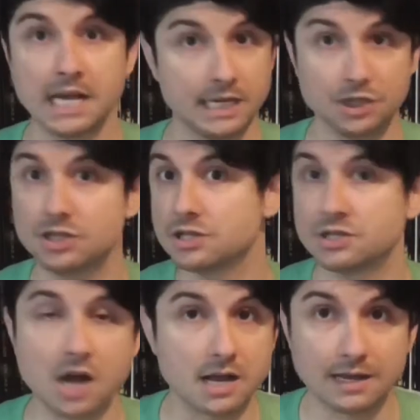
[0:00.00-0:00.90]
He just
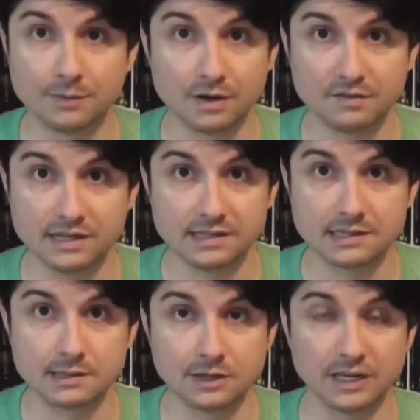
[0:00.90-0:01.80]
stuck in one of
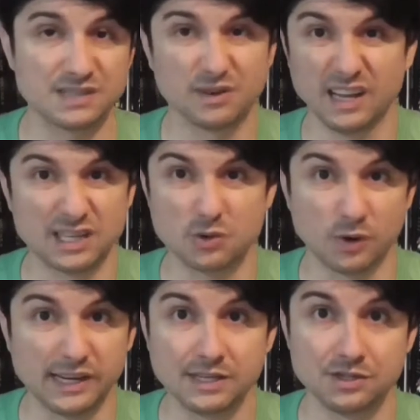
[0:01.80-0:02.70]
these series for like
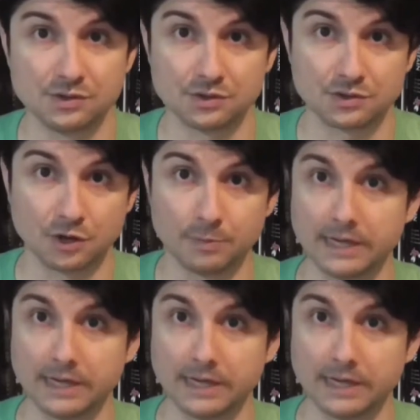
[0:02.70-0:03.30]
20 issues or so.